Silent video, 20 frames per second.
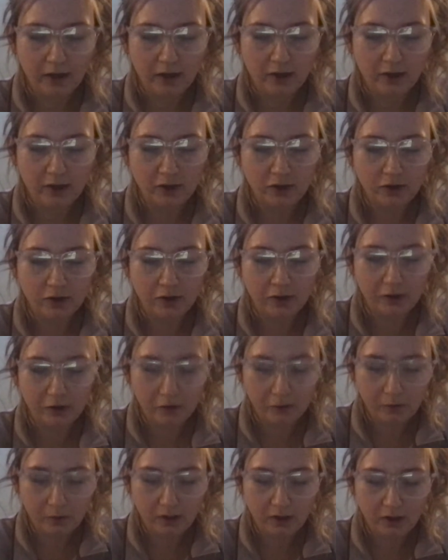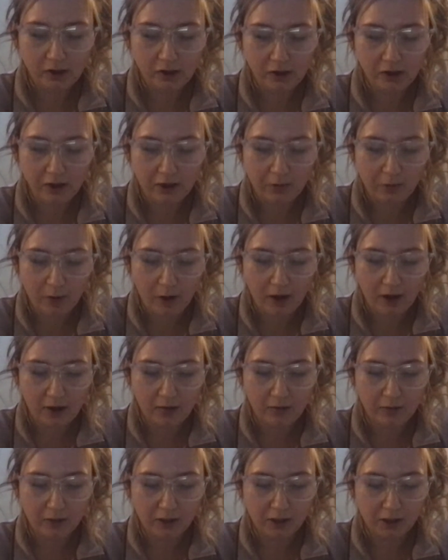As soon as she spotted
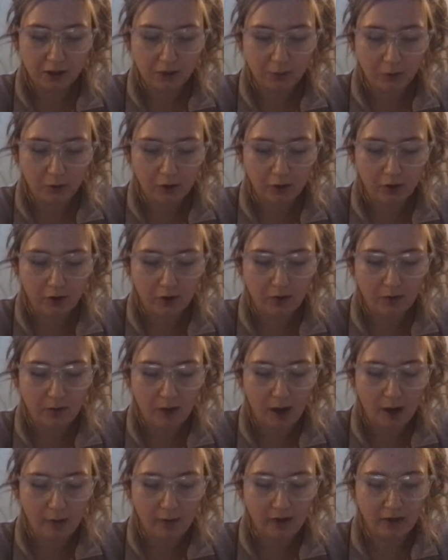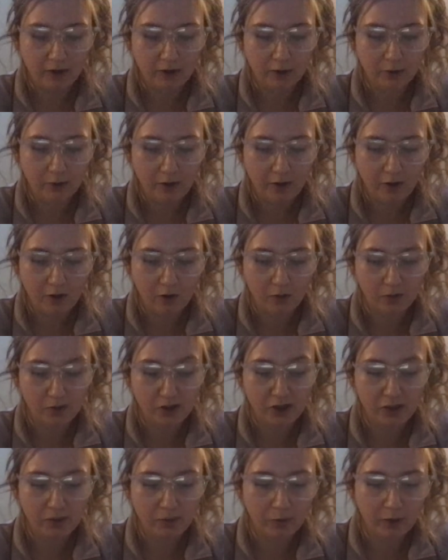Mrs. Murdo and Poppy on their way home,
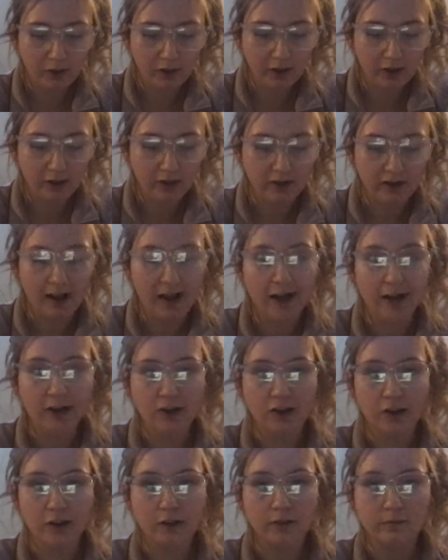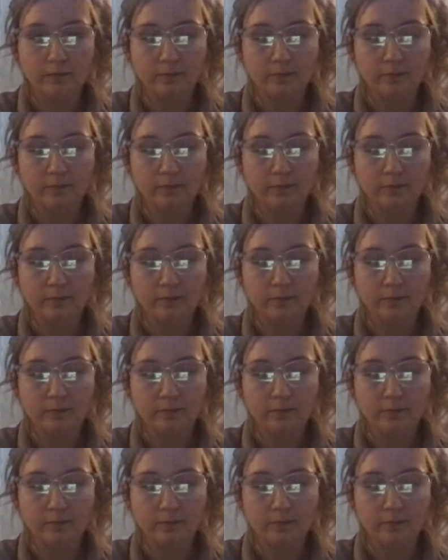she'd put it into action.